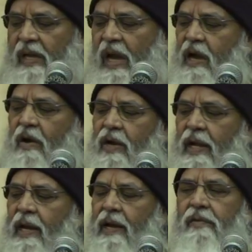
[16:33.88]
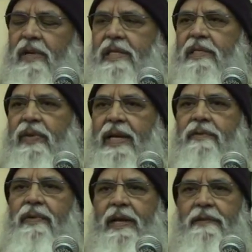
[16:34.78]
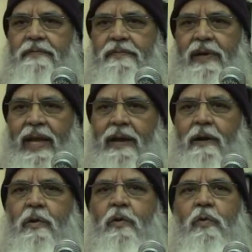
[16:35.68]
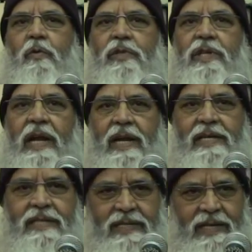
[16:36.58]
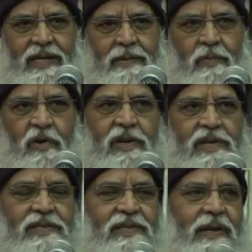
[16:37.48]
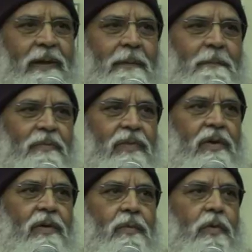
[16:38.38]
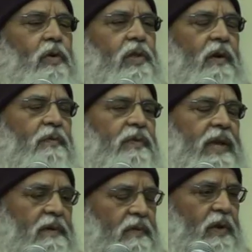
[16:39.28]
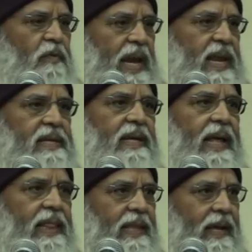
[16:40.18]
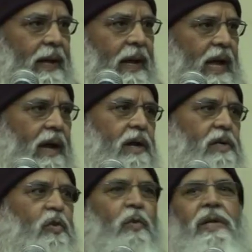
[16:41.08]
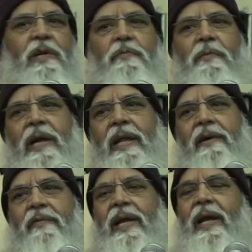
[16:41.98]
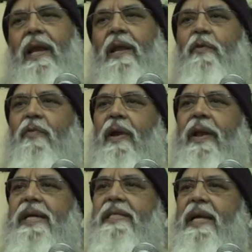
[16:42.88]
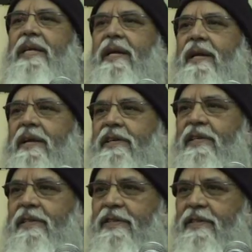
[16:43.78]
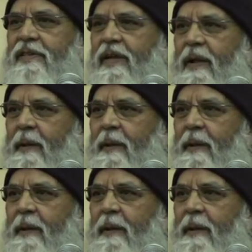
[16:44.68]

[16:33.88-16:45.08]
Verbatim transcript: I have got a lovely, sweet wife. I have got two kids boys. Both of everyone is healthy. I have got so much of money we can live for next 10 generations.